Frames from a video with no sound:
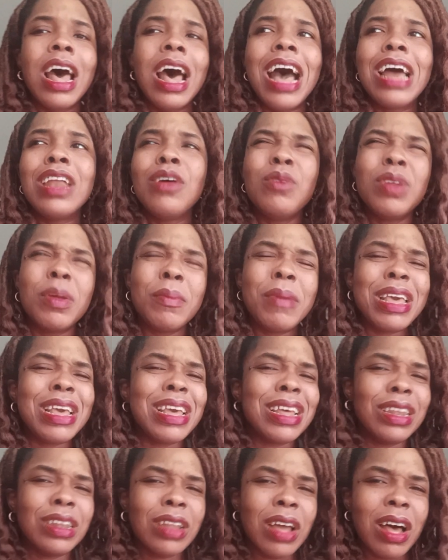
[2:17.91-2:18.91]
I don't wanna make
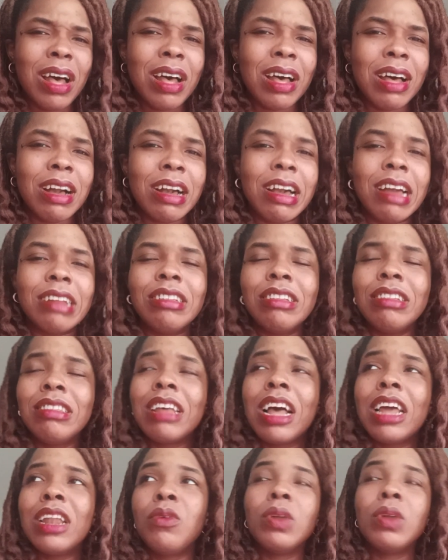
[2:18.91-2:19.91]
it long. I just
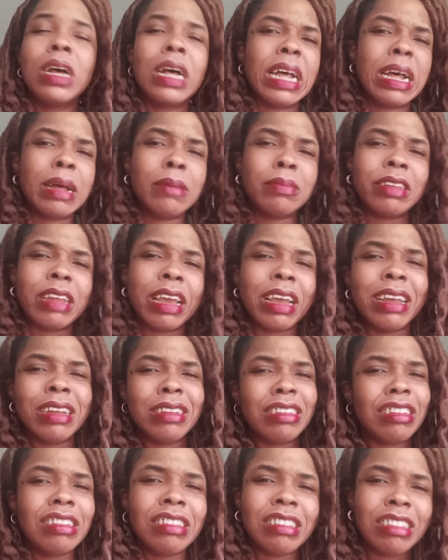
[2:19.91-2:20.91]
kinda wanna update
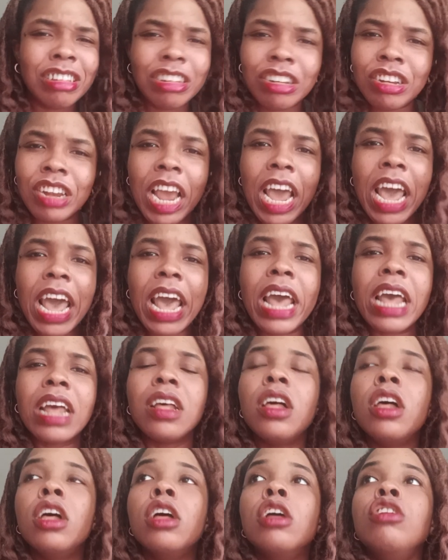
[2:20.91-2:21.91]
and just
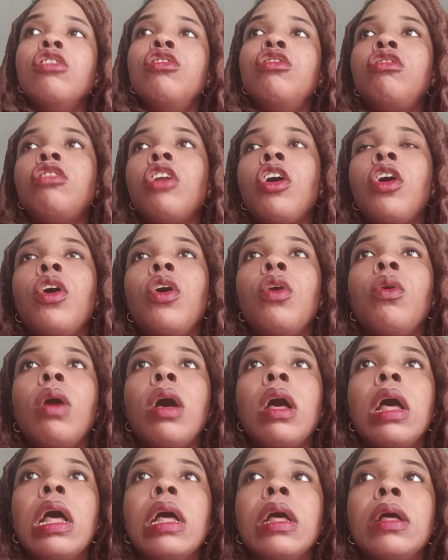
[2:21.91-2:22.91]
chat. So,
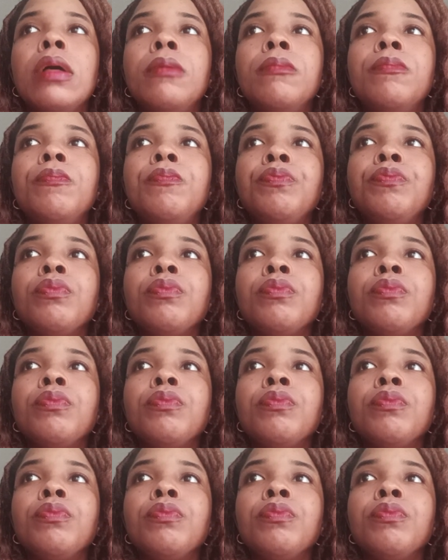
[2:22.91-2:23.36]
um,